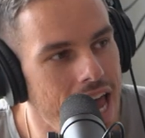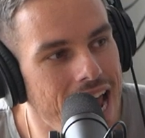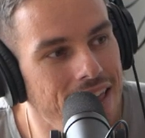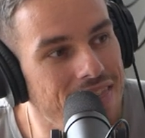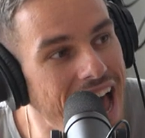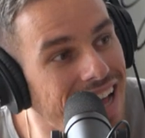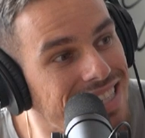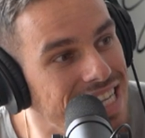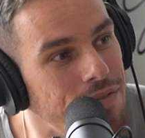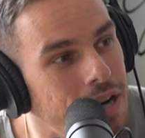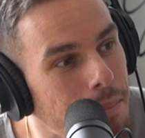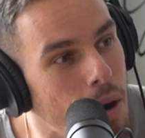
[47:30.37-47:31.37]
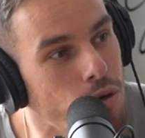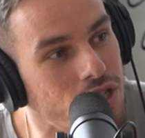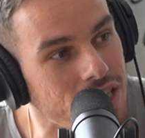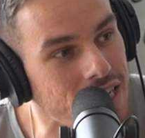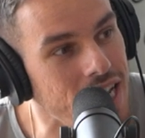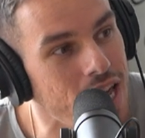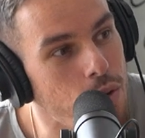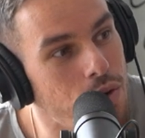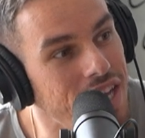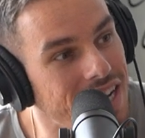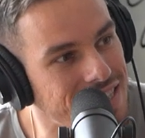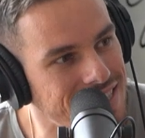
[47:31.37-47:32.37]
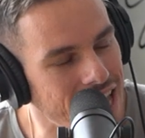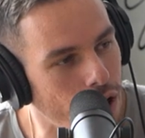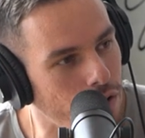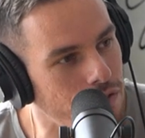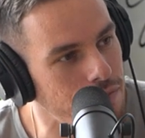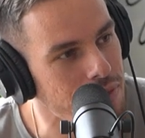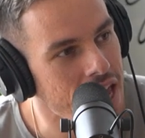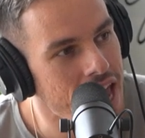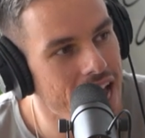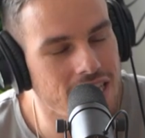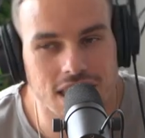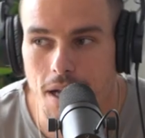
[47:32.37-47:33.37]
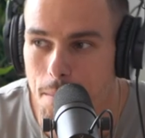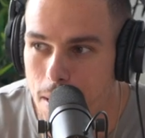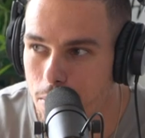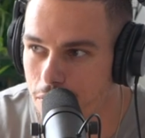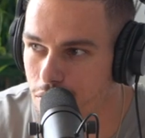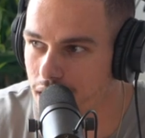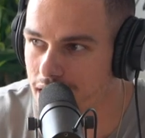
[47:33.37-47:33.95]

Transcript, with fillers: and that's even emotion within itself and some people feel